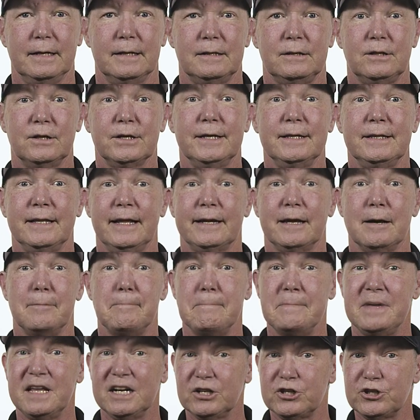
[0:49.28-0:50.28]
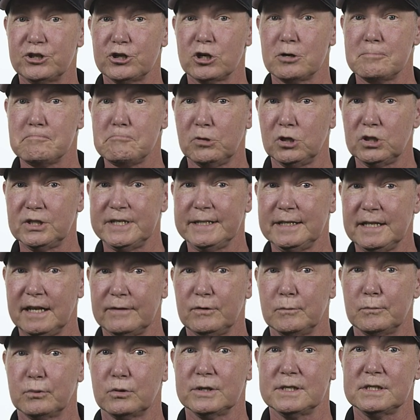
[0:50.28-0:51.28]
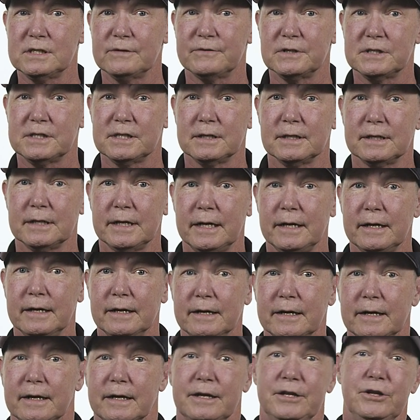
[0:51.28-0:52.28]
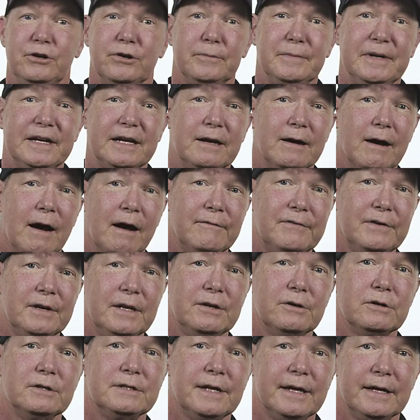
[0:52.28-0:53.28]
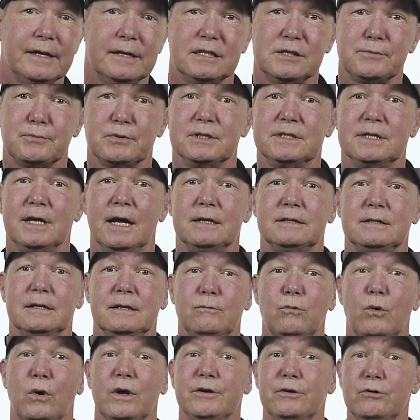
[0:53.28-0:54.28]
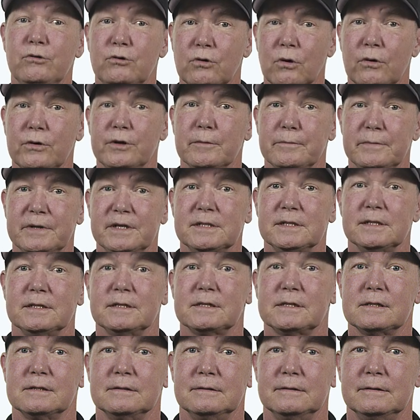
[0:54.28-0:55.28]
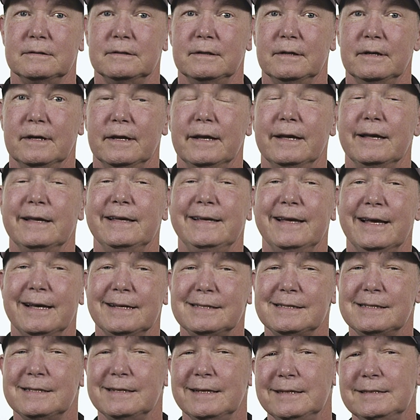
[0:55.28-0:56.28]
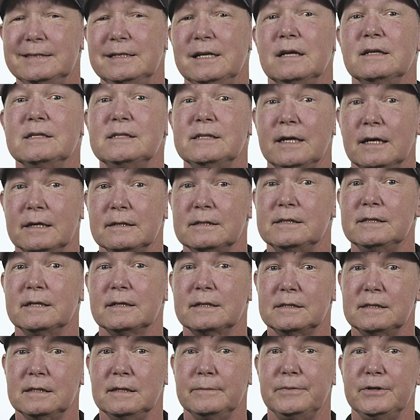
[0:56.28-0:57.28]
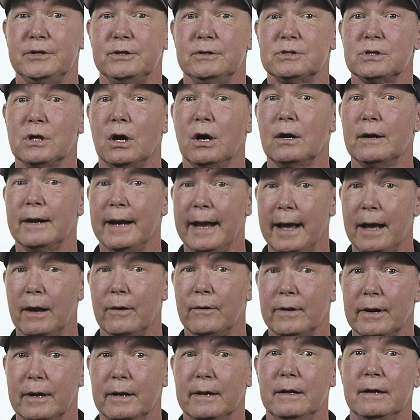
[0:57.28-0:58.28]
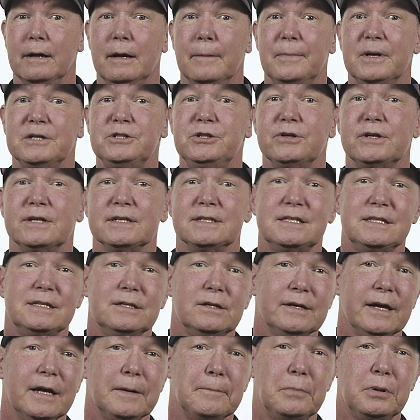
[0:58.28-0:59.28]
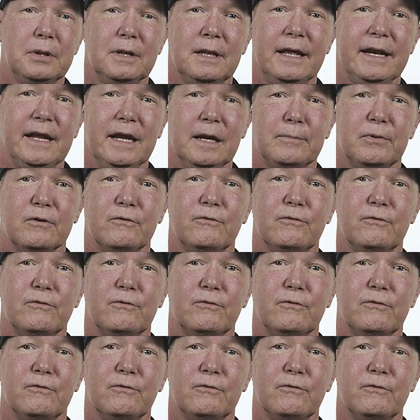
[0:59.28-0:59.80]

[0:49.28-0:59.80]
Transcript: Looking like a miniature multi-level prison facility, you can be confident your data is protected while you grow your business. Yes, Intel Xeon 6 CPUs are out, but you can still get plenty of